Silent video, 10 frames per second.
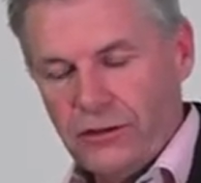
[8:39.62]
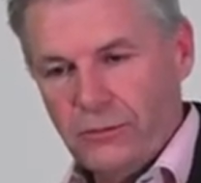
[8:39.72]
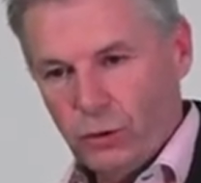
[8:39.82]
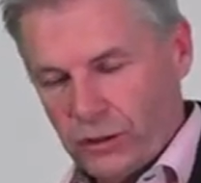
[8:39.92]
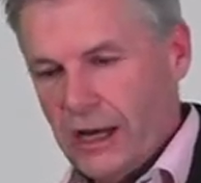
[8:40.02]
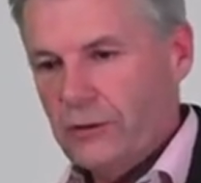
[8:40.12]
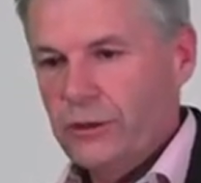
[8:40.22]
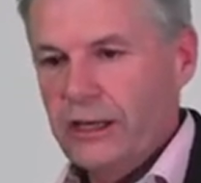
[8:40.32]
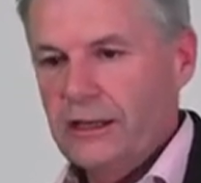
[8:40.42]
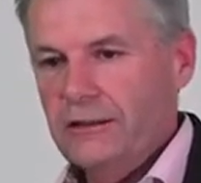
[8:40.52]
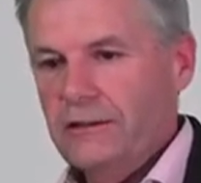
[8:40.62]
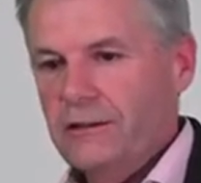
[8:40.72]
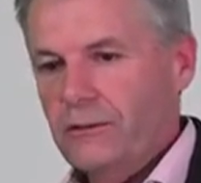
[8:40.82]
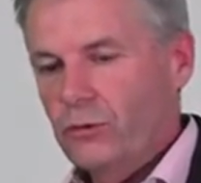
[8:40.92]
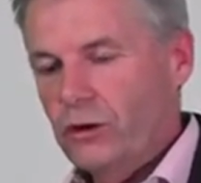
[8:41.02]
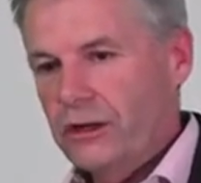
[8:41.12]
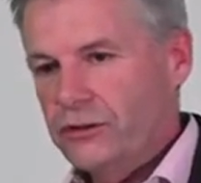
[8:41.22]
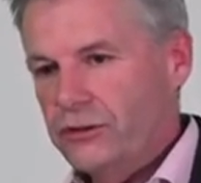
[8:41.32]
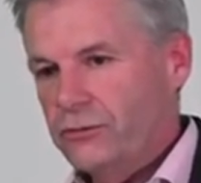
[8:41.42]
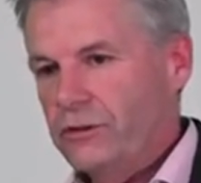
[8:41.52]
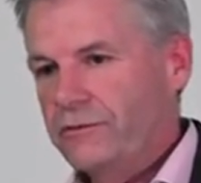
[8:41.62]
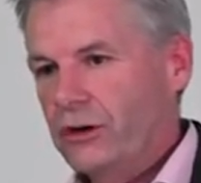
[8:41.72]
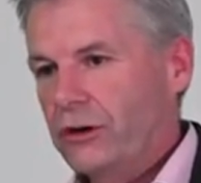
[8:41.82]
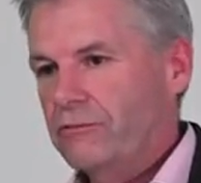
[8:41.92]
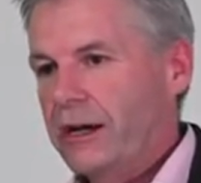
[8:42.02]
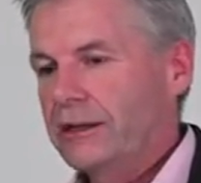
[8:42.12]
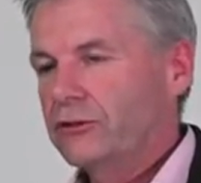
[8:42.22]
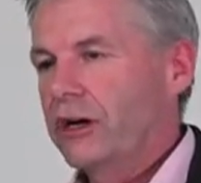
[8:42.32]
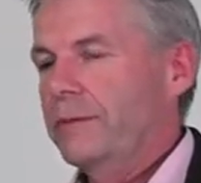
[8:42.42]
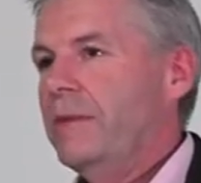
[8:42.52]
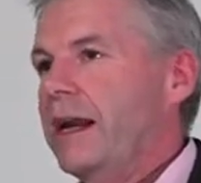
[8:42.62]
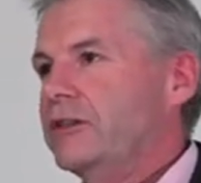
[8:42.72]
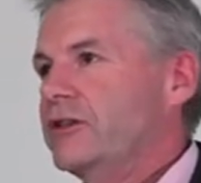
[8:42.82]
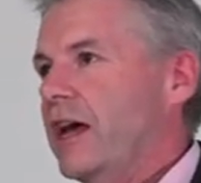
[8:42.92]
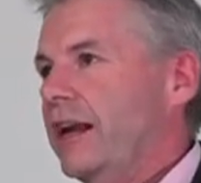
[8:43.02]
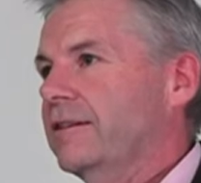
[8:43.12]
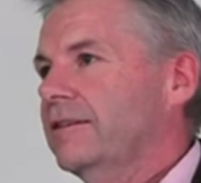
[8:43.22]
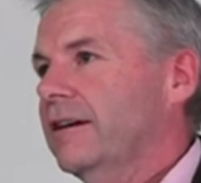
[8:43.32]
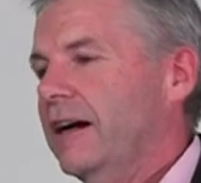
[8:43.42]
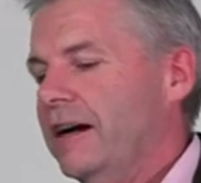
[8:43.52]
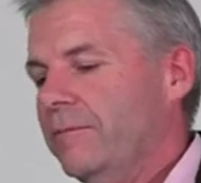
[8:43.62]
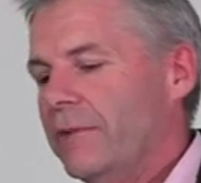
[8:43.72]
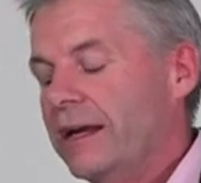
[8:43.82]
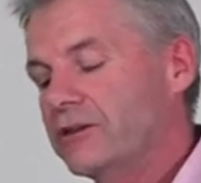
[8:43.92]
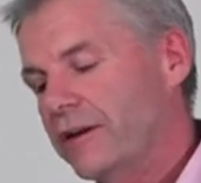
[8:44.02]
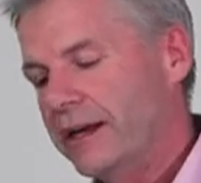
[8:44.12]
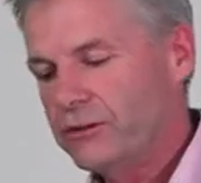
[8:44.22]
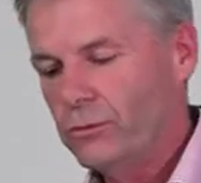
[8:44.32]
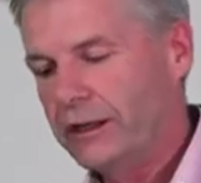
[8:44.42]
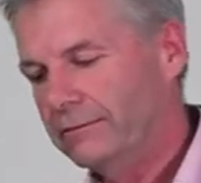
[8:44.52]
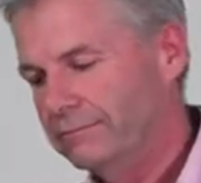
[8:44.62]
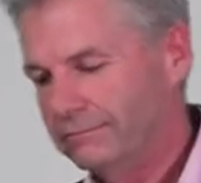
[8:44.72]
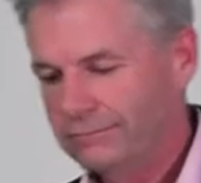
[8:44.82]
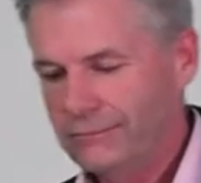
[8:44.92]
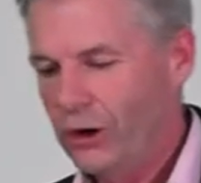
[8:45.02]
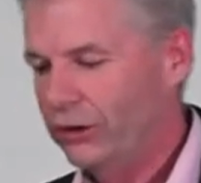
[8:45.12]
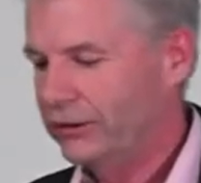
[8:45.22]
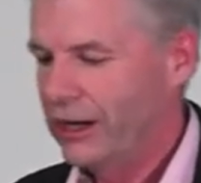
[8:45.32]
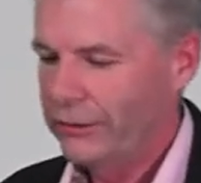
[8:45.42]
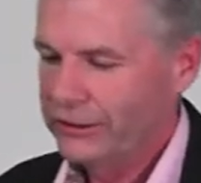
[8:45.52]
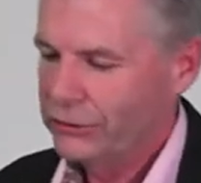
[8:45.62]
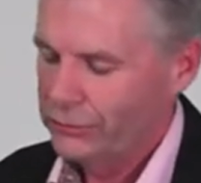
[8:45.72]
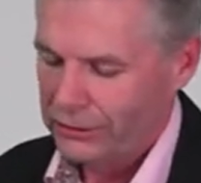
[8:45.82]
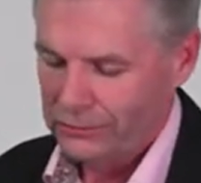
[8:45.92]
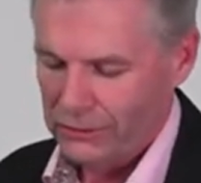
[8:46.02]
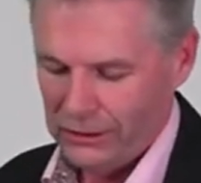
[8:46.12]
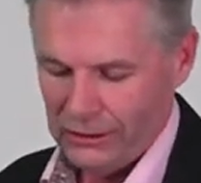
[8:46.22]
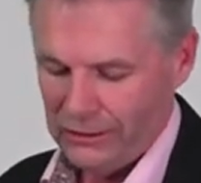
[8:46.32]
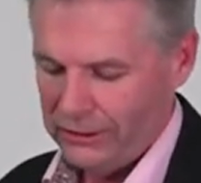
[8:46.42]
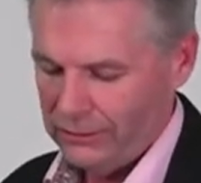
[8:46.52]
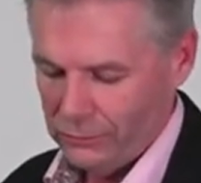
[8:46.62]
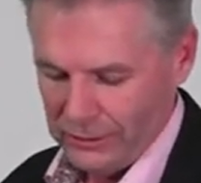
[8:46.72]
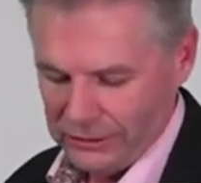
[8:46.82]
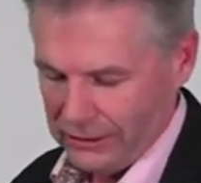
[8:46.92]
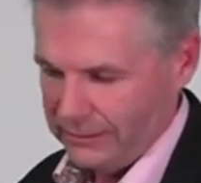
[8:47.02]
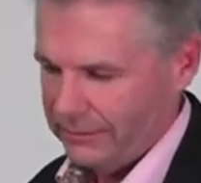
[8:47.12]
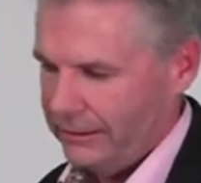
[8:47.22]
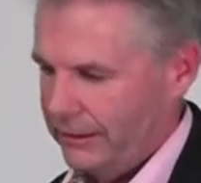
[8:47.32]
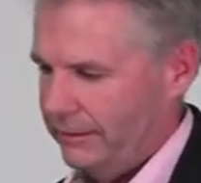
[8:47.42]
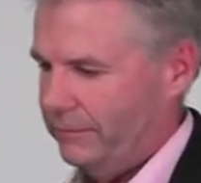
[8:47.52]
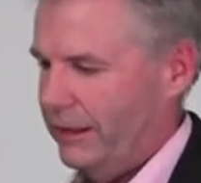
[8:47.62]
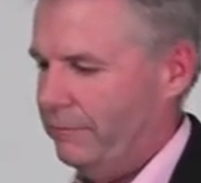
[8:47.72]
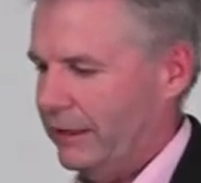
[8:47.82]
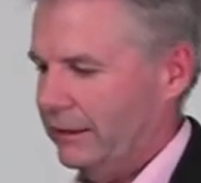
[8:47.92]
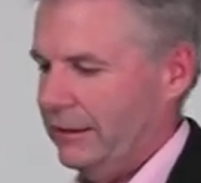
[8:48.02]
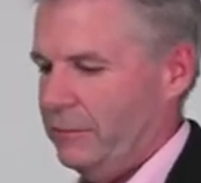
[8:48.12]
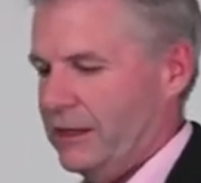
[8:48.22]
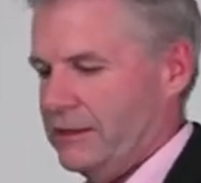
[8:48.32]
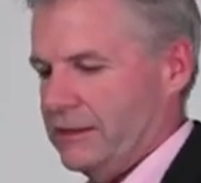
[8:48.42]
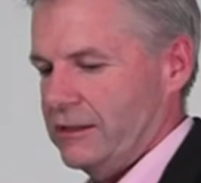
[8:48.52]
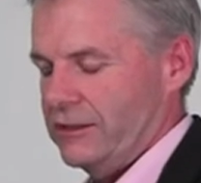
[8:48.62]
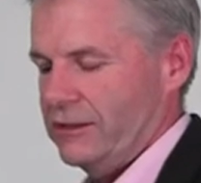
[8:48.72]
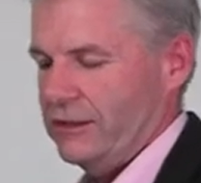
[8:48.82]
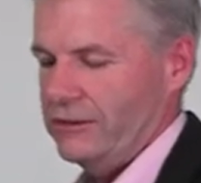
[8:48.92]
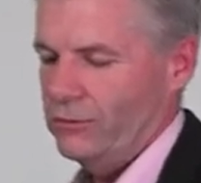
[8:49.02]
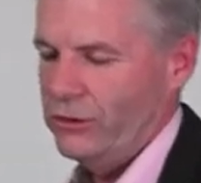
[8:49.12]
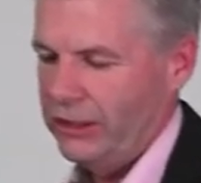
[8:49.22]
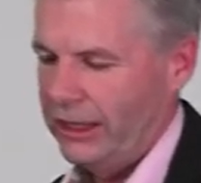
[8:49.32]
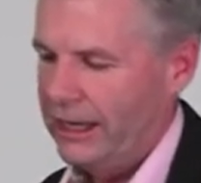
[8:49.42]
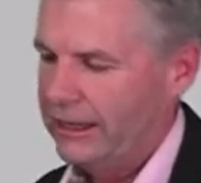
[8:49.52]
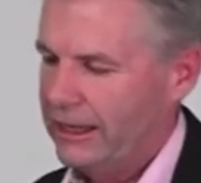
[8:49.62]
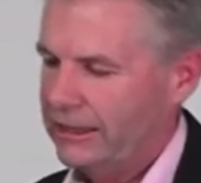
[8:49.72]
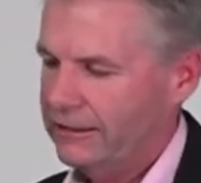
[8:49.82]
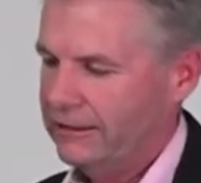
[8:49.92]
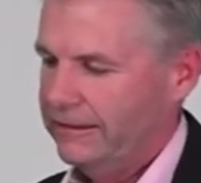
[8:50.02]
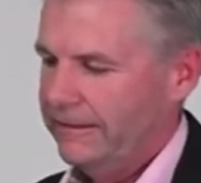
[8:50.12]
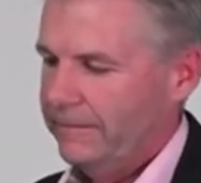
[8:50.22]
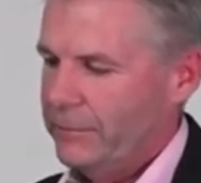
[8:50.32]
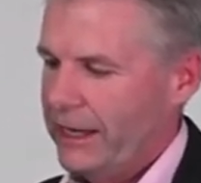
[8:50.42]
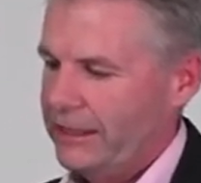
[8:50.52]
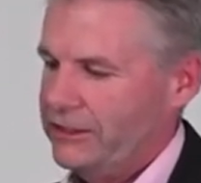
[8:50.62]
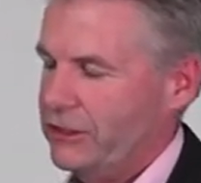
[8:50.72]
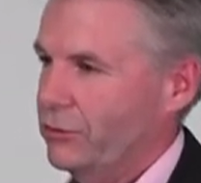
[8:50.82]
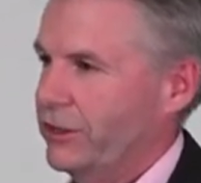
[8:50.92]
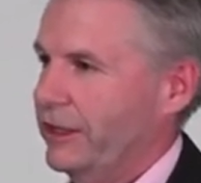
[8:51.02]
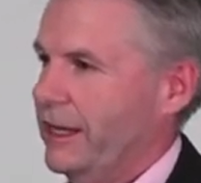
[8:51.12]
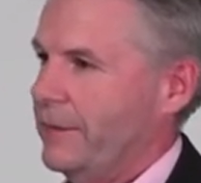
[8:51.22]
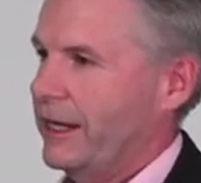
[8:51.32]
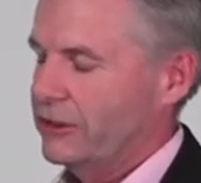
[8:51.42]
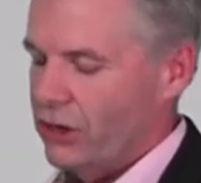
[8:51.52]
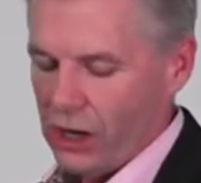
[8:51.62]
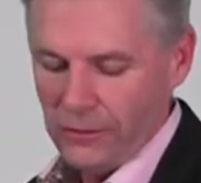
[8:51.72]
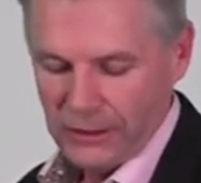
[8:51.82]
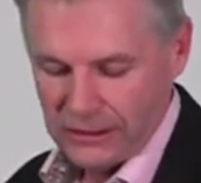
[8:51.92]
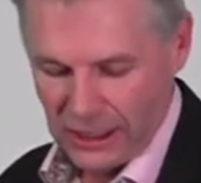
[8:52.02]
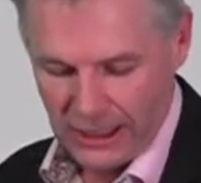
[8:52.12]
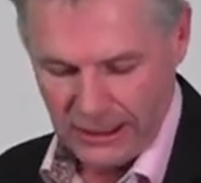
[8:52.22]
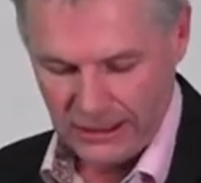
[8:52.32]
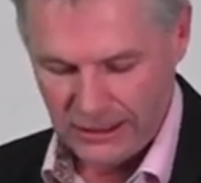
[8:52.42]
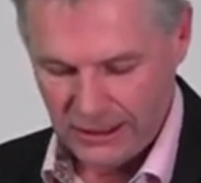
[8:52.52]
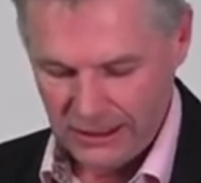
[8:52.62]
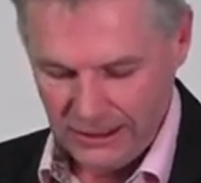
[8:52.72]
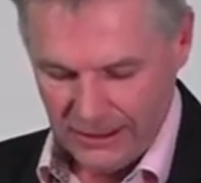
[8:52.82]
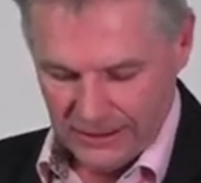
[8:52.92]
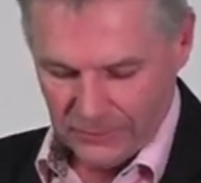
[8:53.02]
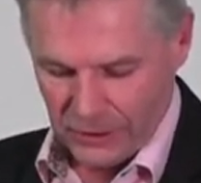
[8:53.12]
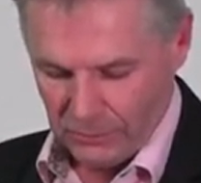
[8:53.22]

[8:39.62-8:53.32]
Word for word: the more data we're getting, the more issues we've got around trying to manage that. Um, and so that is one ongoing issue on, a, on, a, on a, almost a, monthly basis is, is, working out how to, how to deal with it and the amount of time it's taking to, to